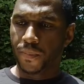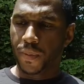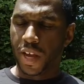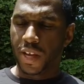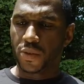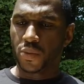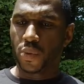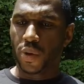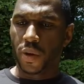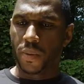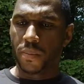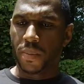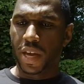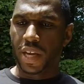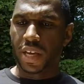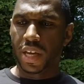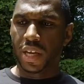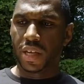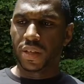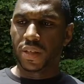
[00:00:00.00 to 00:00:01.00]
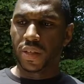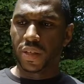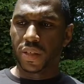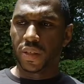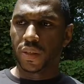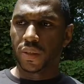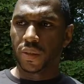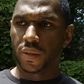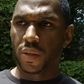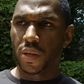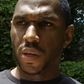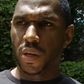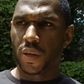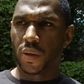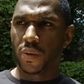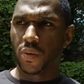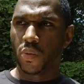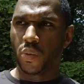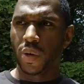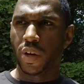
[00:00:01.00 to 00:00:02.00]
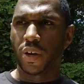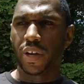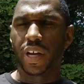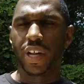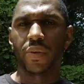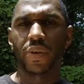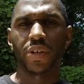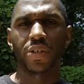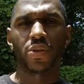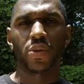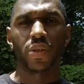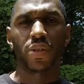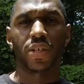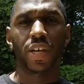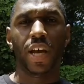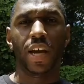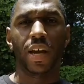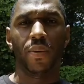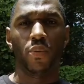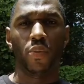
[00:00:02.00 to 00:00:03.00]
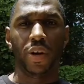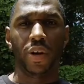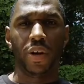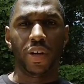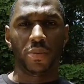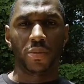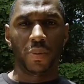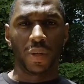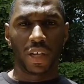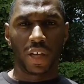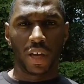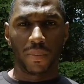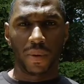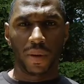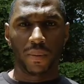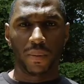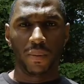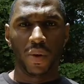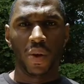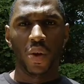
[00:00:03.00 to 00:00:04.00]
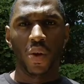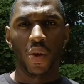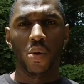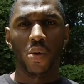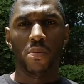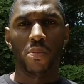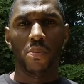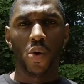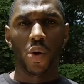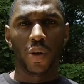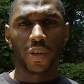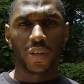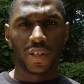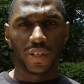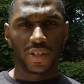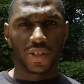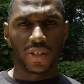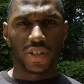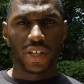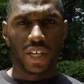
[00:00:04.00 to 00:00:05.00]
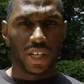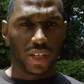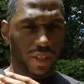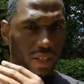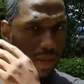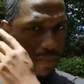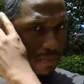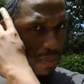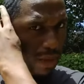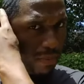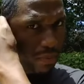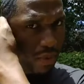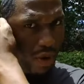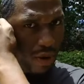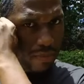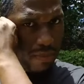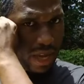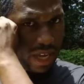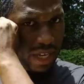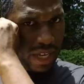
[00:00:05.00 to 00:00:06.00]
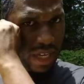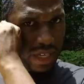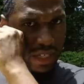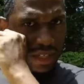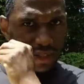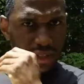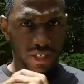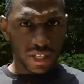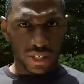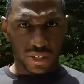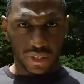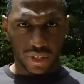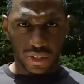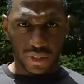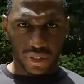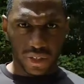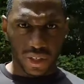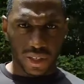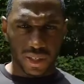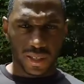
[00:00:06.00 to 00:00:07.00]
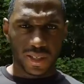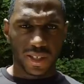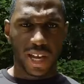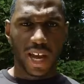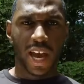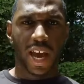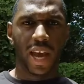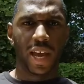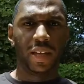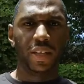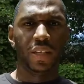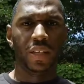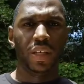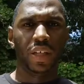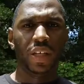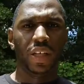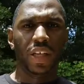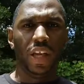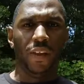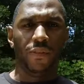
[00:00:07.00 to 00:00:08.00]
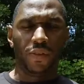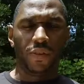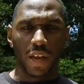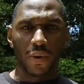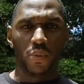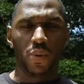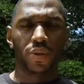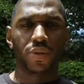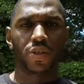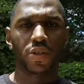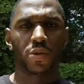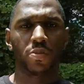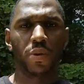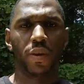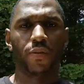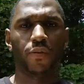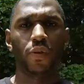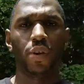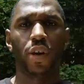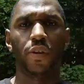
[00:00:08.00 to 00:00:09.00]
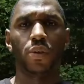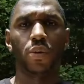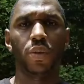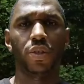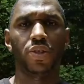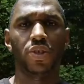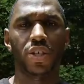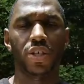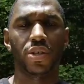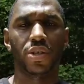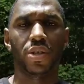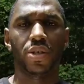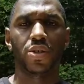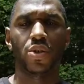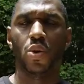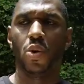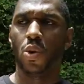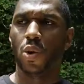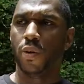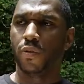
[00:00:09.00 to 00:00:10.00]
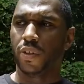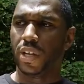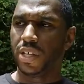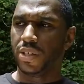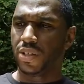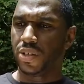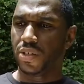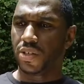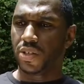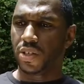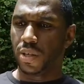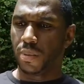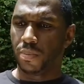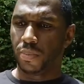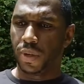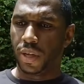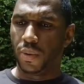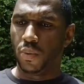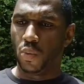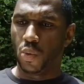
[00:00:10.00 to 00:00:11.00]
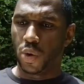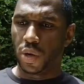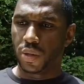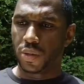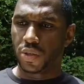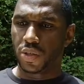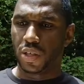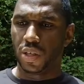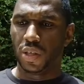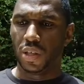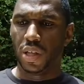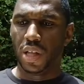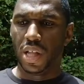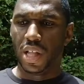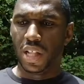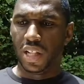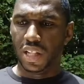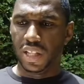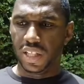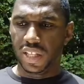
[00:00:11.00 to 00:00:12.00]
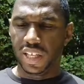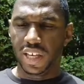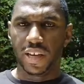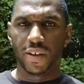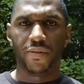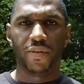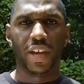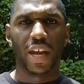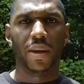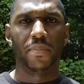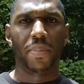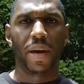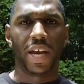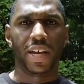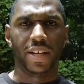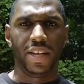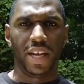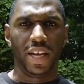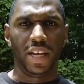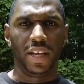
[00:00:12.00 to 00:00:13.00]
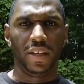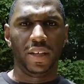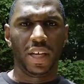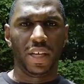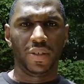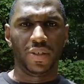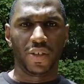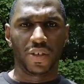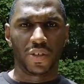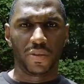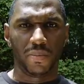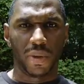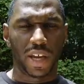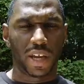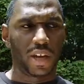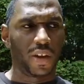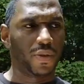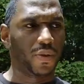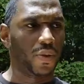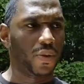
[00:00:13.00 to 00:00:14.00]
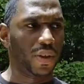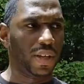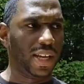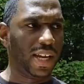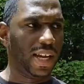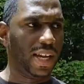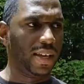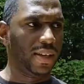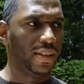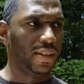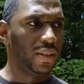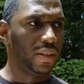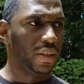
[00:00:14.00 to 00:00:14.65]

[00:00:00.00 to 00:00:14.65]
as we are making, we are getting into a time where it's becoming more distinct, and people are making decisions to decide if they want to spend forever with Jesus or if they just simply want to live day by day and just make it through the day